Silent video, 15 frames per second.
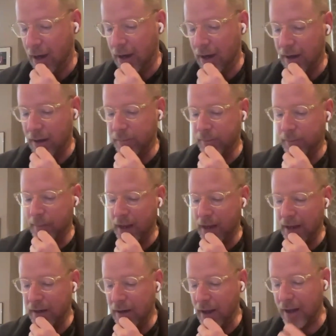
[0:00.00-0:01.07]
Um,
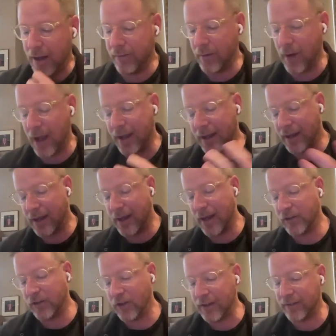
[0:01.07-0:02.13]
and I, I got
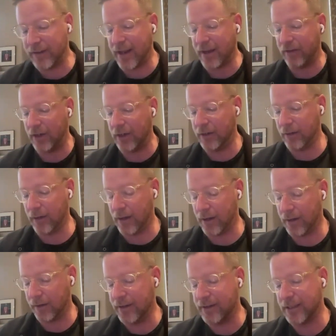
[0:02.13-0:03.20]
a chance to actually
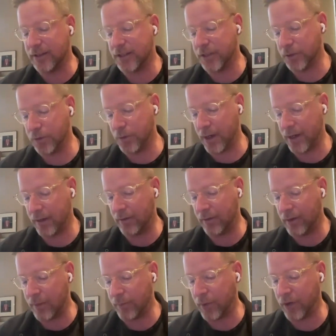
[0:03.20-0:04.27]
uh, listen to and,
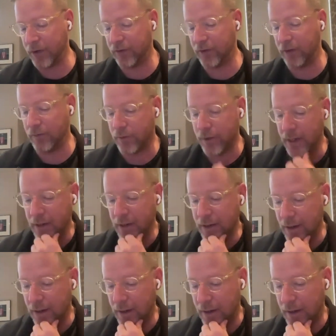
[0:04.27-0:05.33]
and partially read
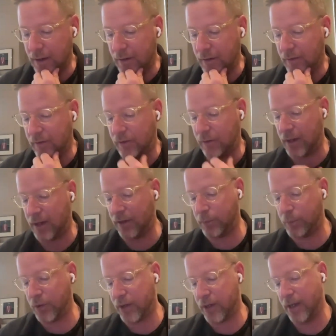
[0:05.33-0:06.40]
uh, his, his
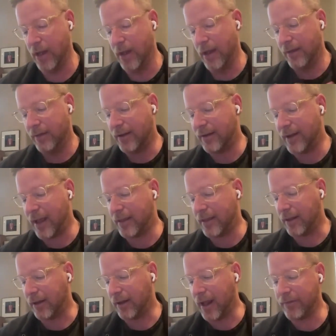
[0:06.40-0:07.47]
book, The Death
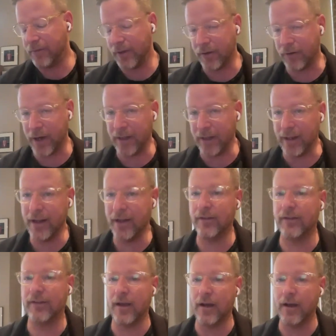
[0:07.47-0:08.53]
and the Life of the Great
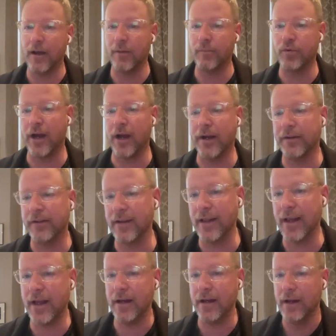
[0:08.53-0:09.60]
Lakes, uh, prior to
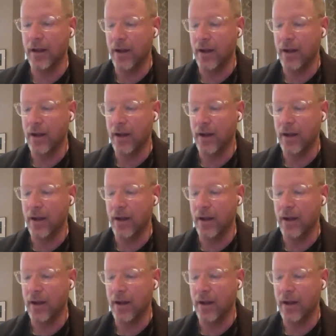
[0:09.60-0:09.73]
that.